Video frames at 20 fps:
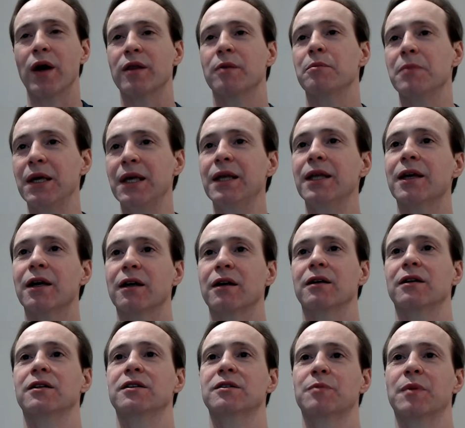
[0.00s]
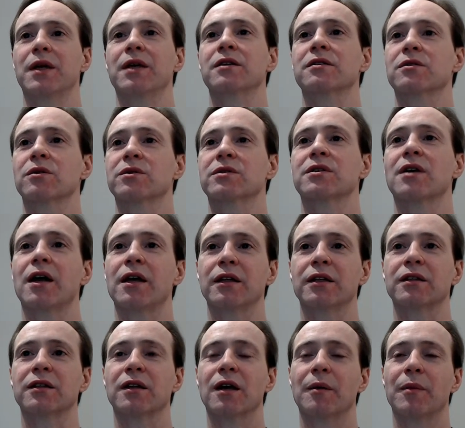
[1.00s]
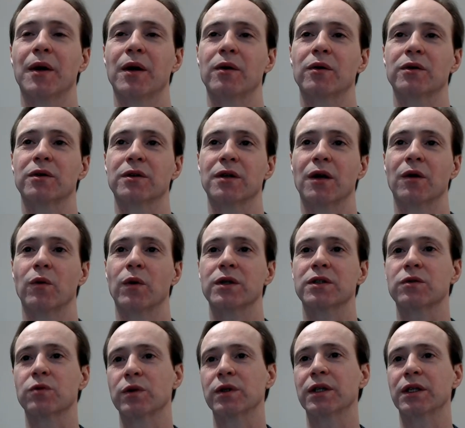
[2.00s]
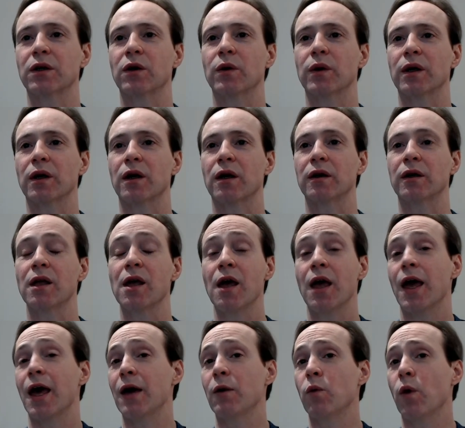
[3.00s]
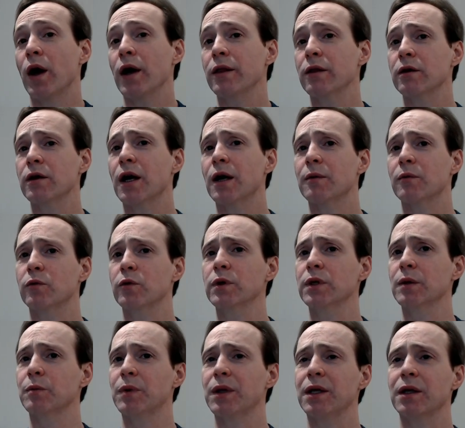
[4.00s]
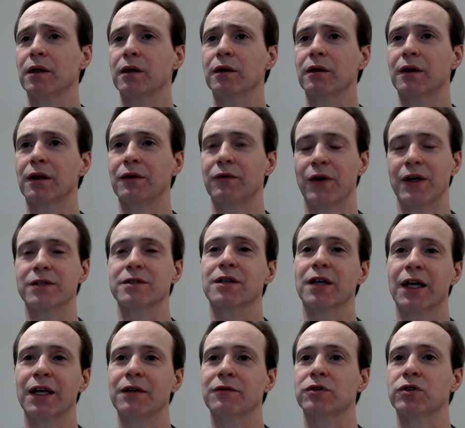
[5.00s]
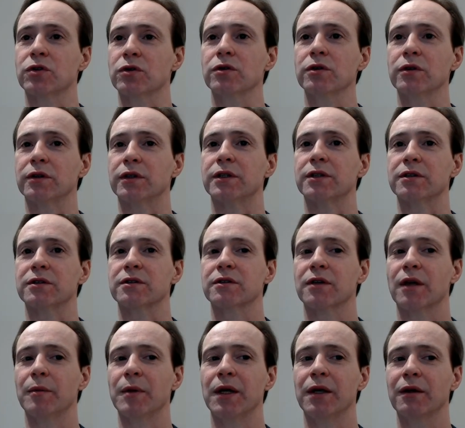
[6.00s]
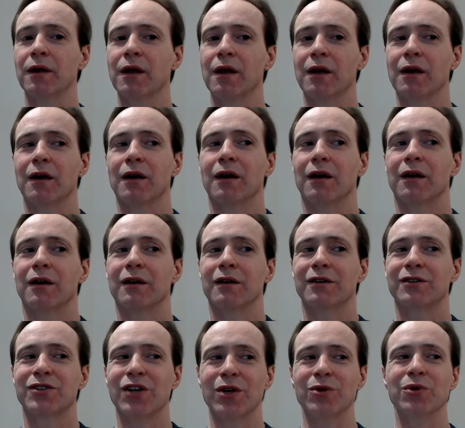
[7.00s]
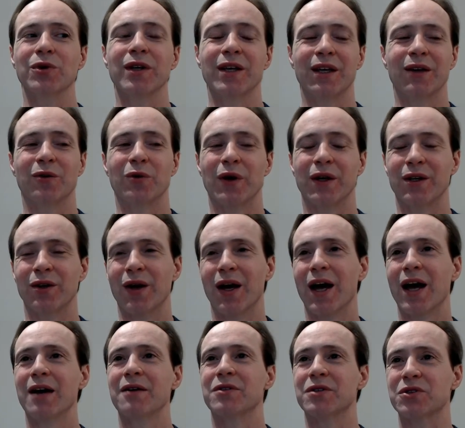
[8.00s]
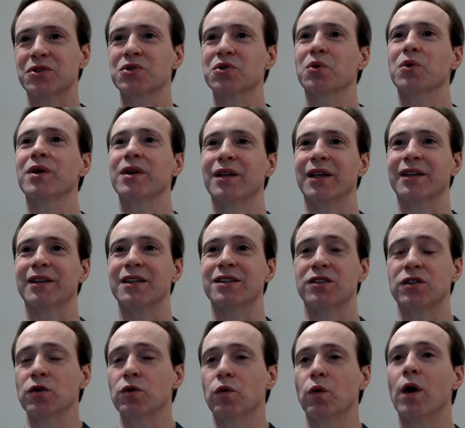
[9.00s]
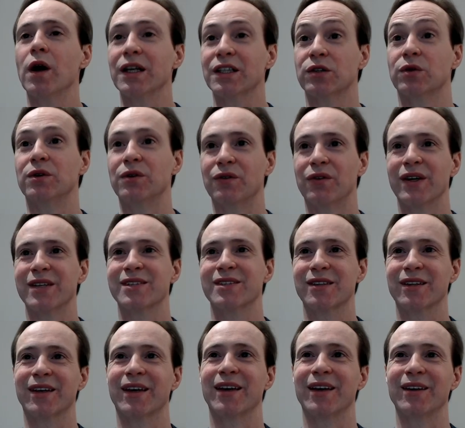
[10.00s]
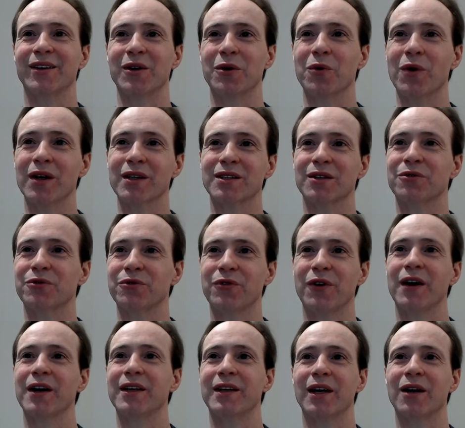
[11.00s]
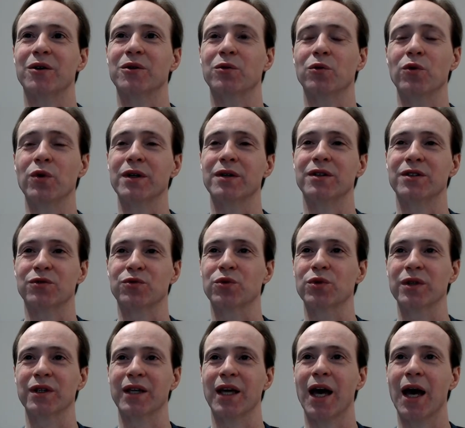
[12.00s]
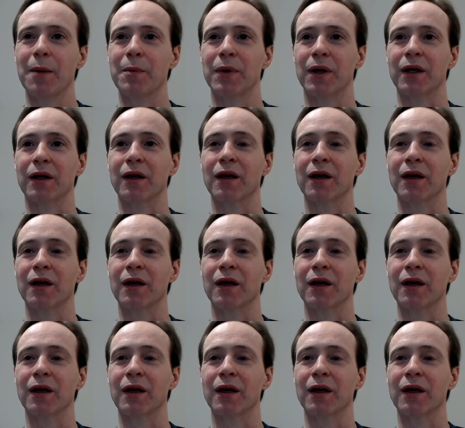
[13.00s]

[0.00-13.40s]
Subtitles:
media is being so silent about what's really going on, and why they're not really being investigative journalists. I mean, generally when you have a story like this, you want to investigate, you want to find out what is really happening.